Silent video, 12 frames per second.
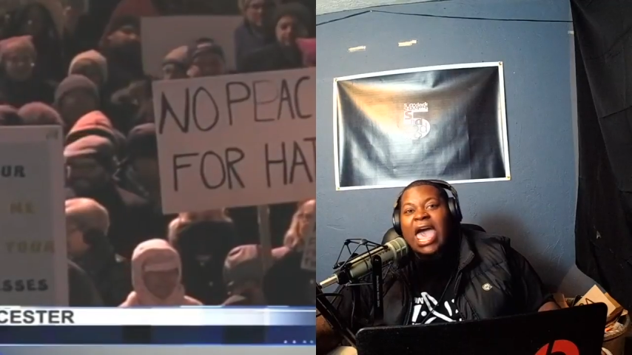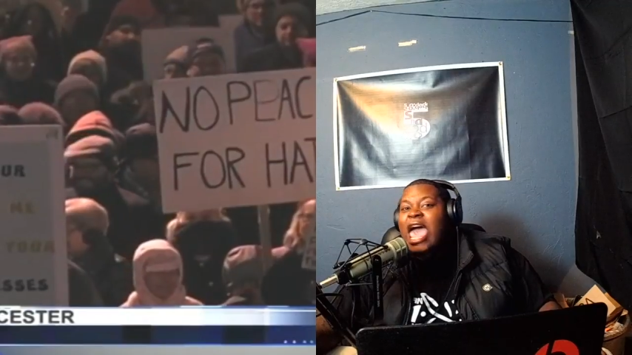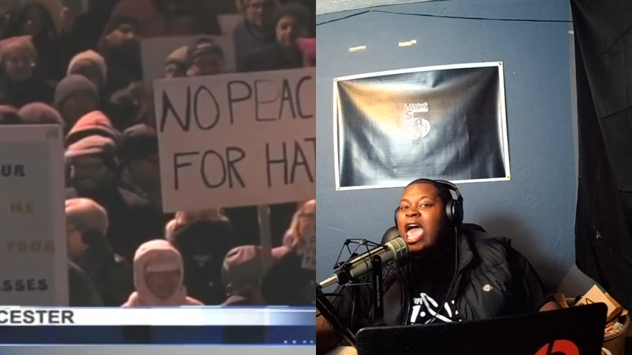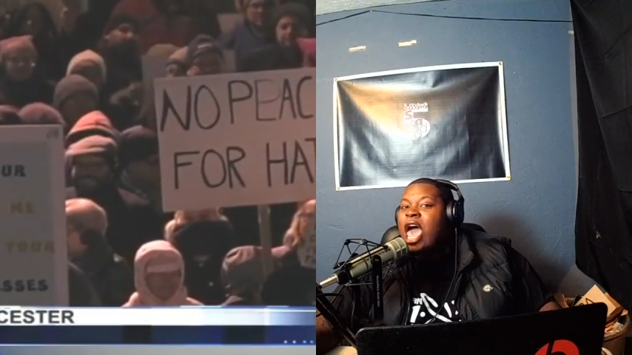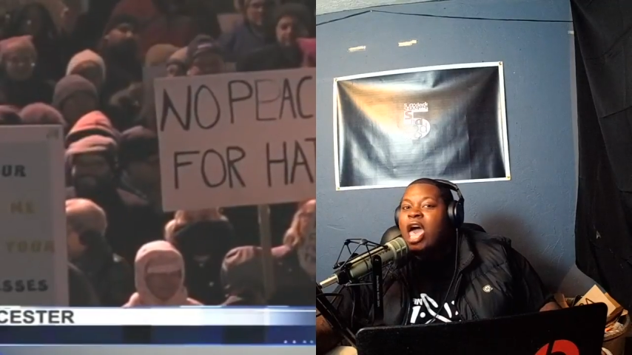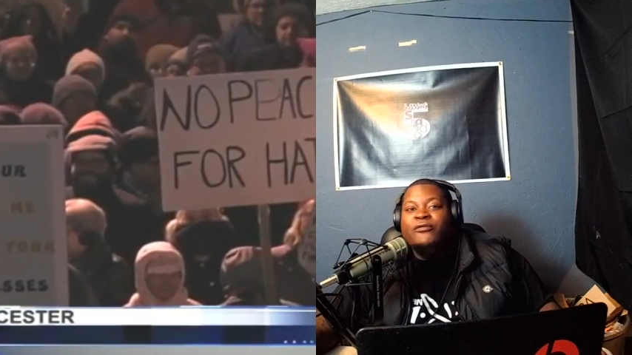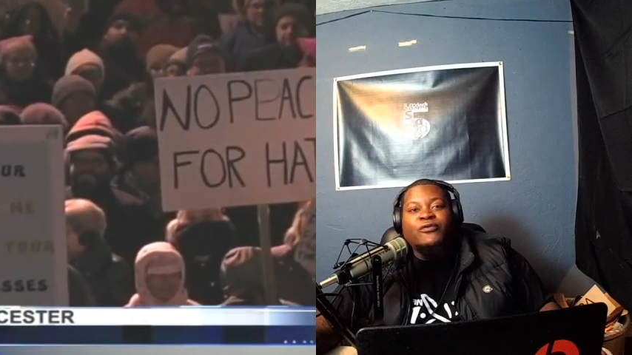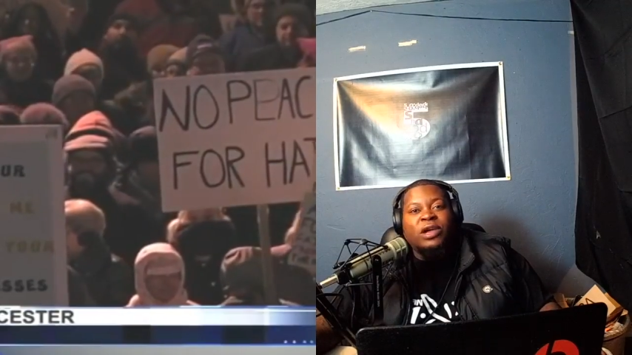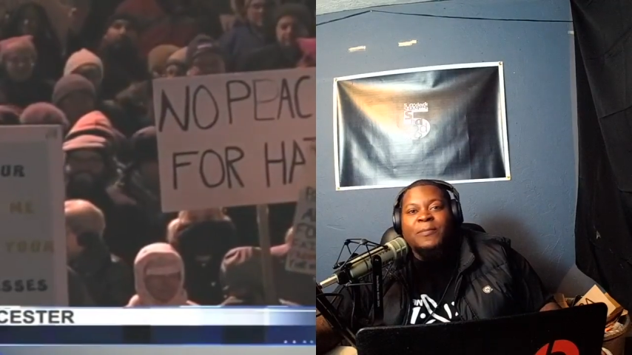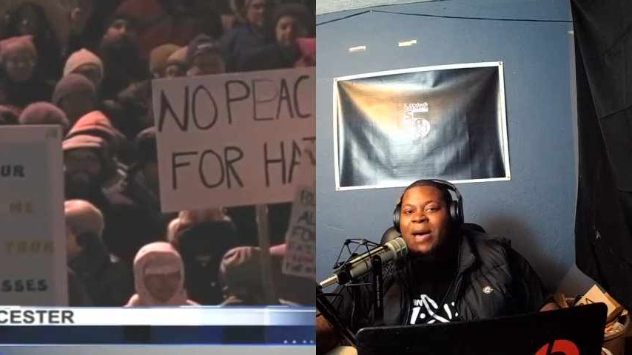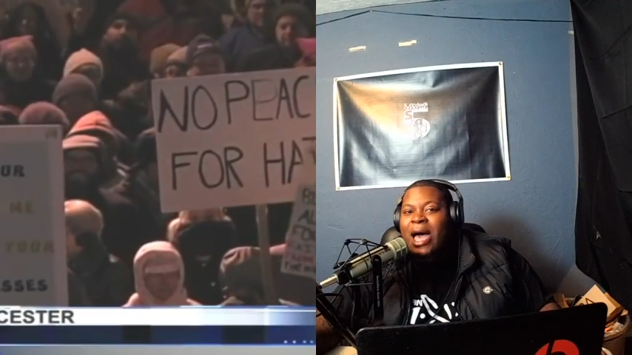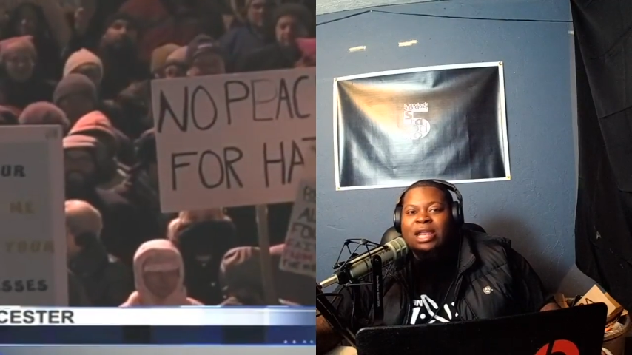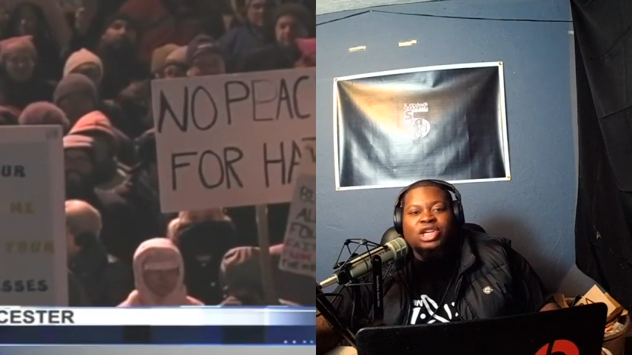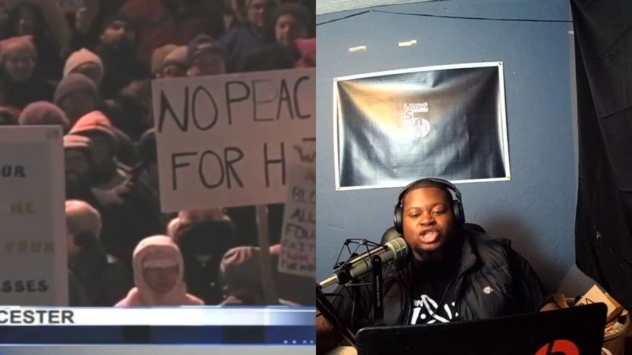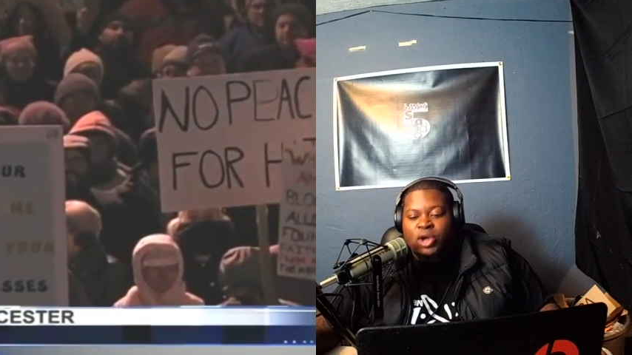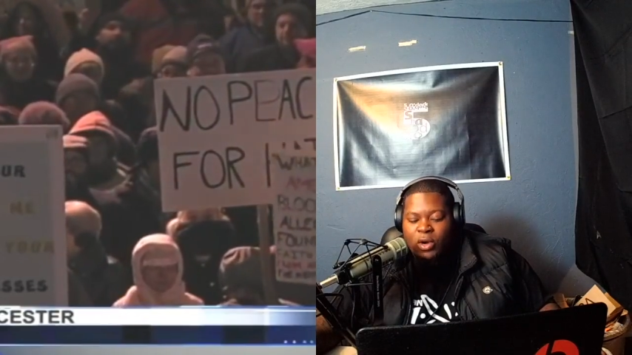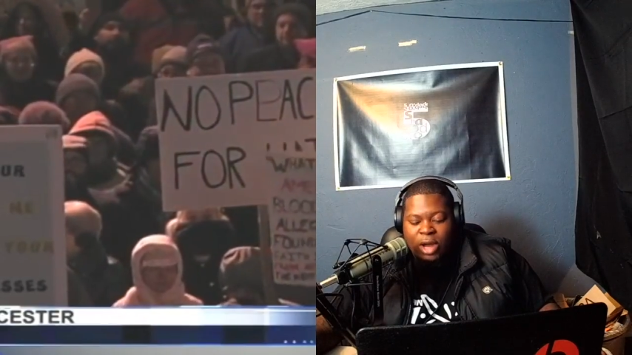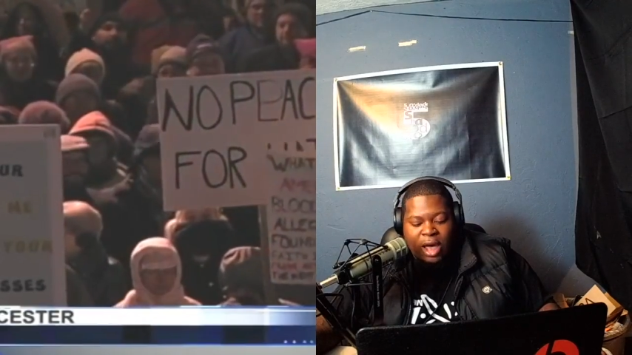Everybody
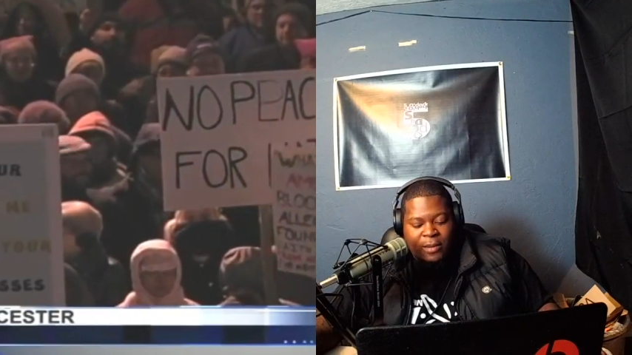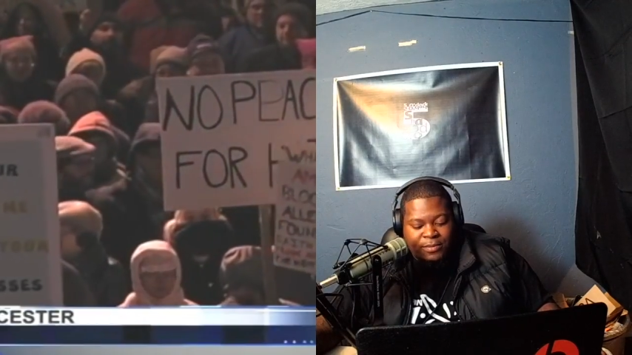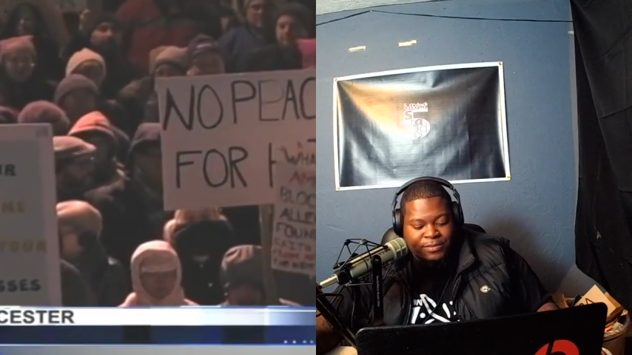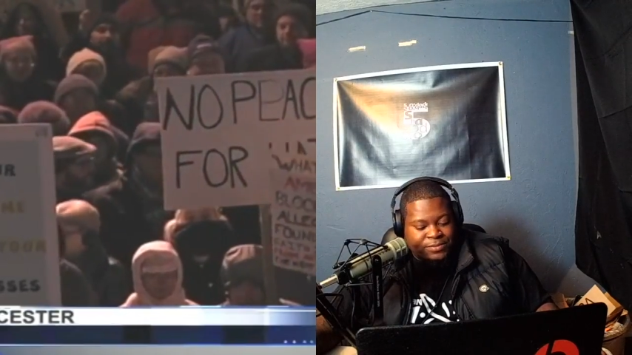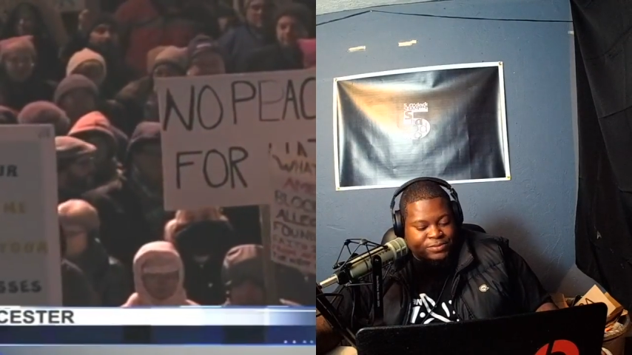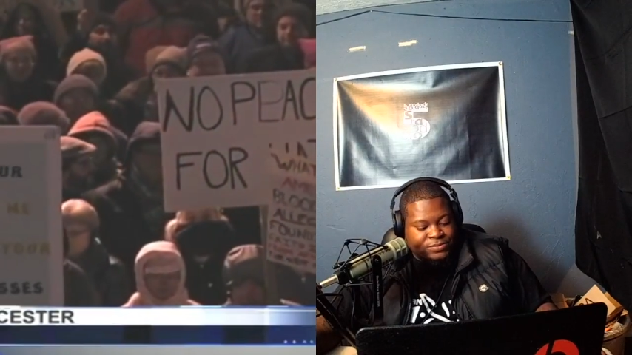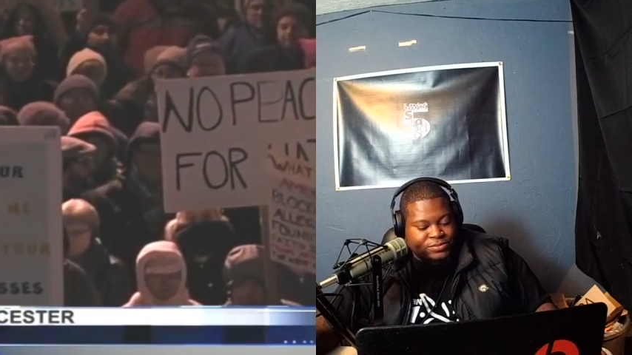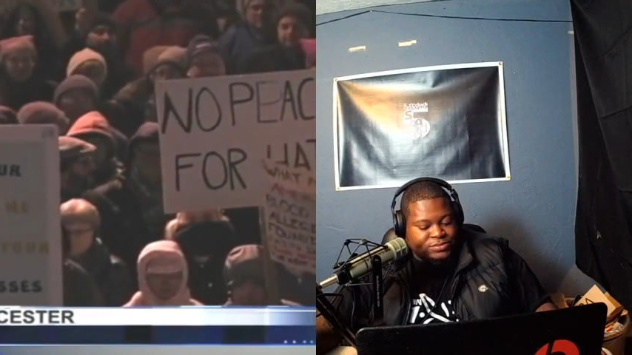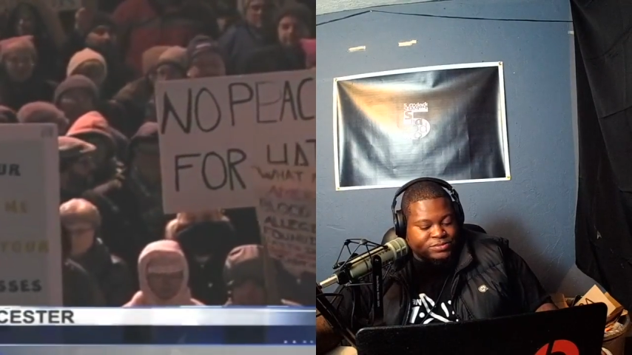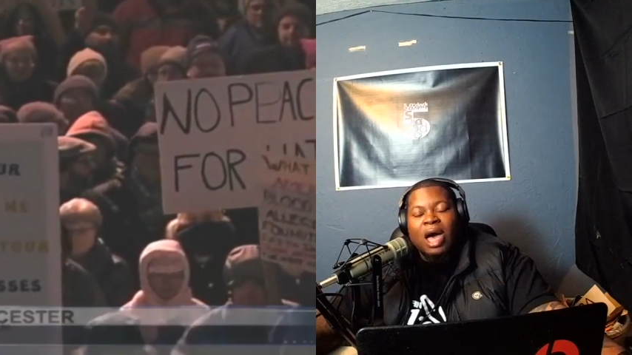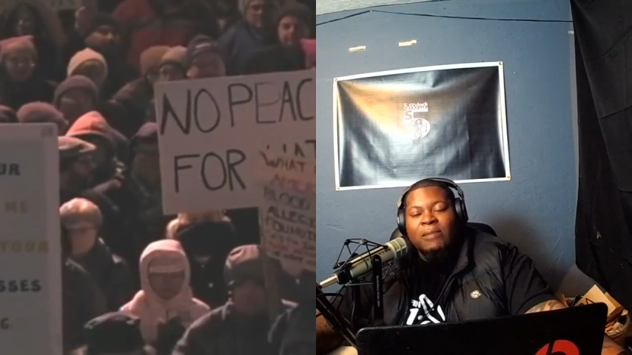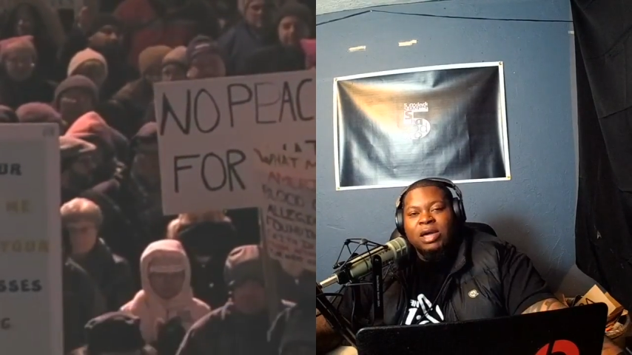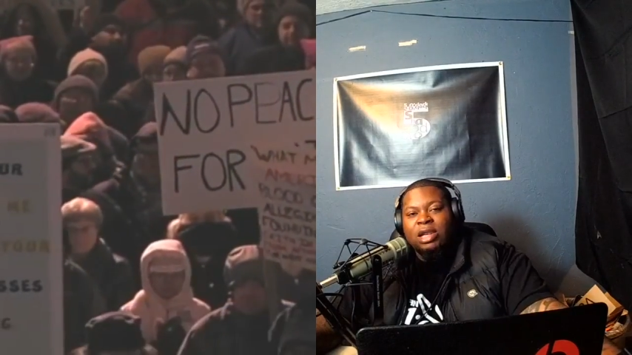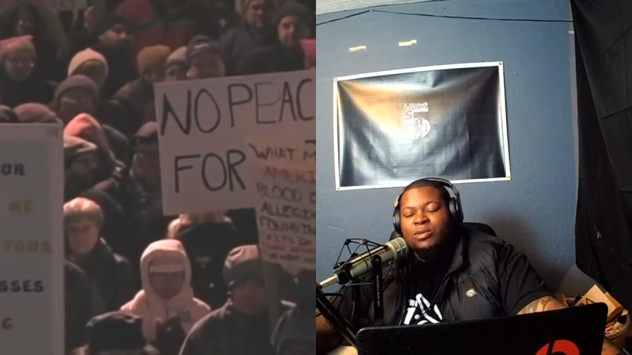showed up. I mean,